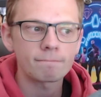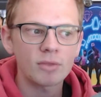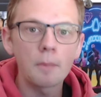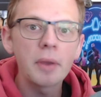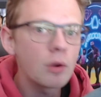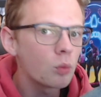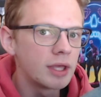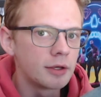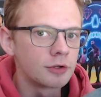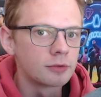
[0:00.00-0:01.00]
A bit
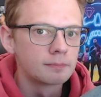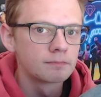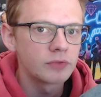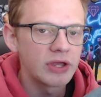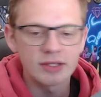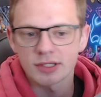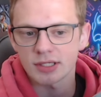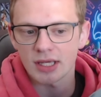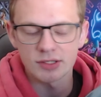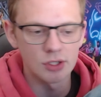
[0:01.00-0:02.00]
weird.
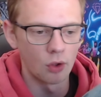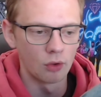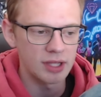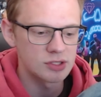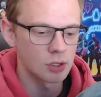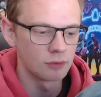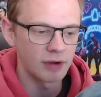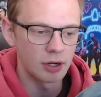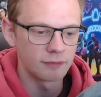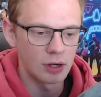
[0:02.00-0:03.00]
It's all
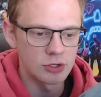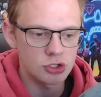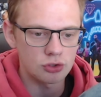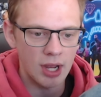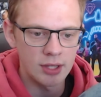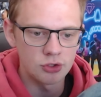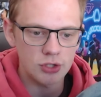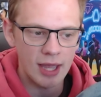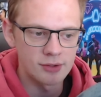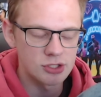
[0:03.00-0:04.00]
very, very strange,
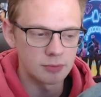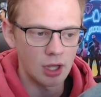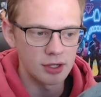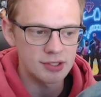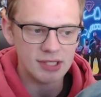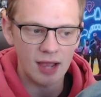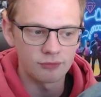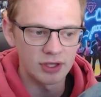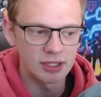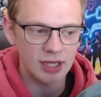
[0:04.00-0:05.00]
and to be honest, I
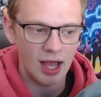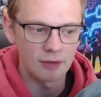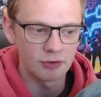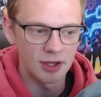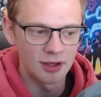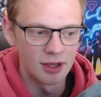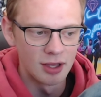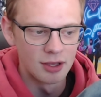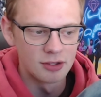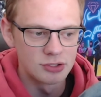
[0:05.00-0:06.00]
think I've
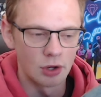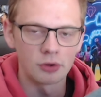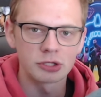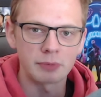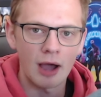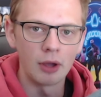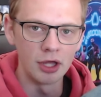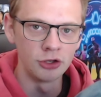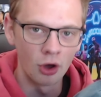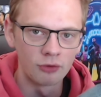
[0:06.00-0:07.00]
talked about it
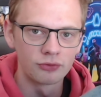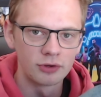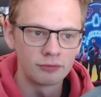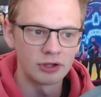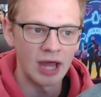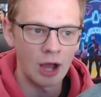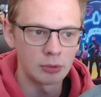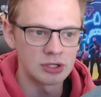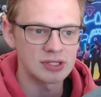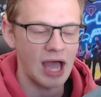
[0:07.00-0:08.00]
enough for now,
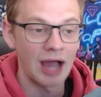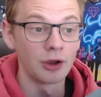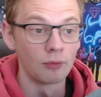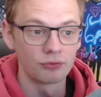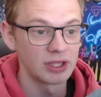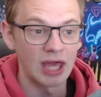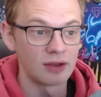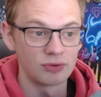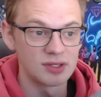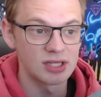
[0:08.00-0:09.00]
because I don't think
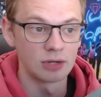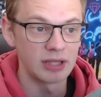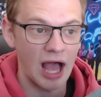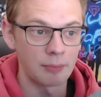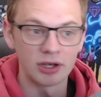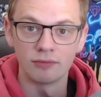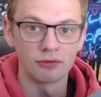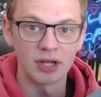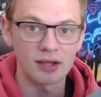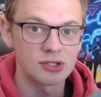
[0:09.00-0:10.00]
anything's going to be happening for
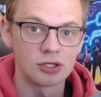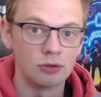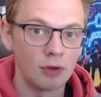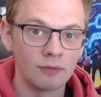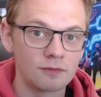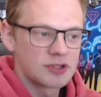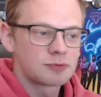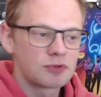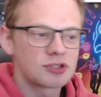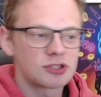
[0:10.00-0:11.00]
the next 2 months.
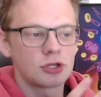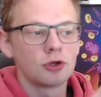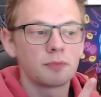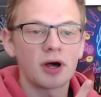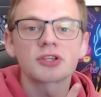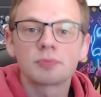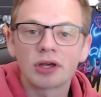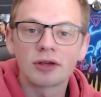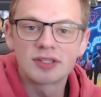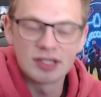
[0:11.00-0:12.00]
There's 2
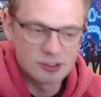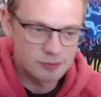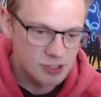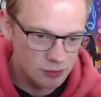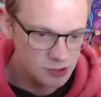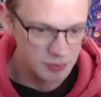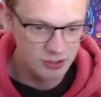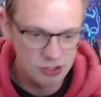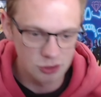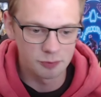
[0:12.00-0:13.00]
possibilities. There's always been
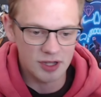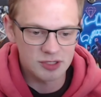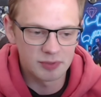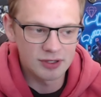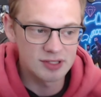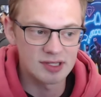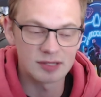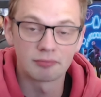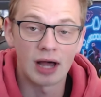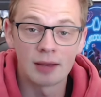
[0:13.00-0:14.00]
2 possibilities in
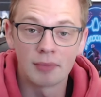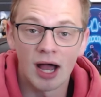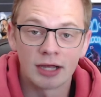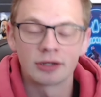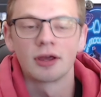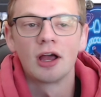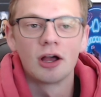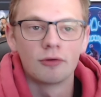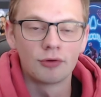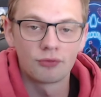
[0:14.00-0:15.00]
my mind.
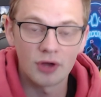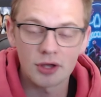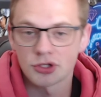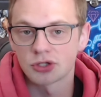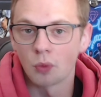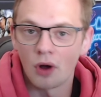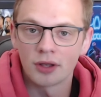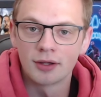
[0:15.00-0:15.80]
The first one